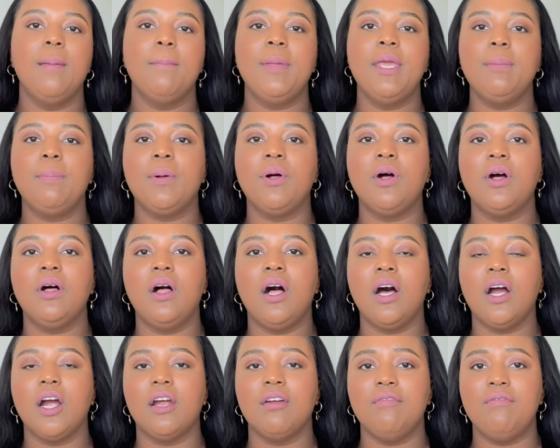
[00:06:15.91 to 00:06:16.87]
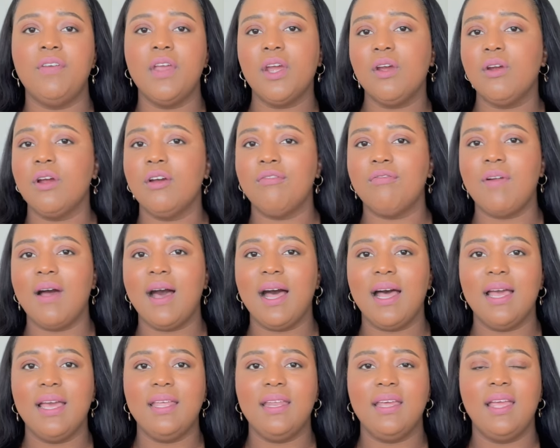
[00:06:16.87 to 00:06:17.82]
People are
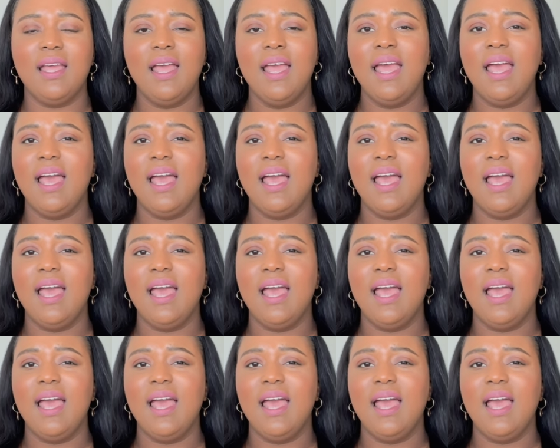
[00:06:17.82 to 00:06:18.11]
verified.